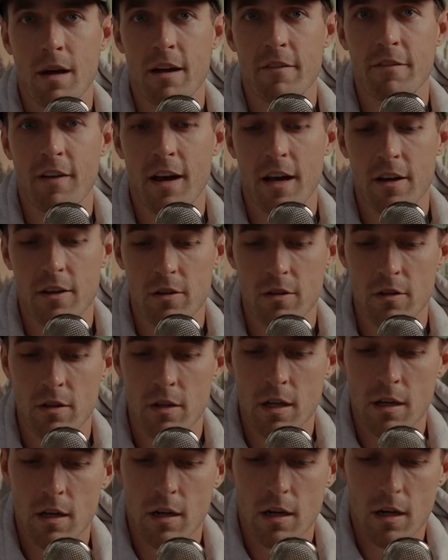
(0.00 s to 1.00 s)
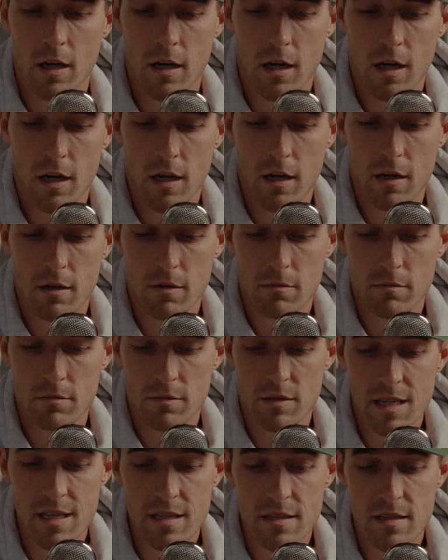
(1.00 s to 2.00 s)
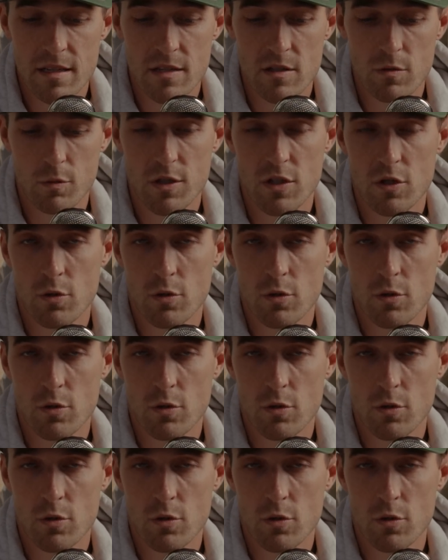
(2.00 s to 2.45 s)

my final distance was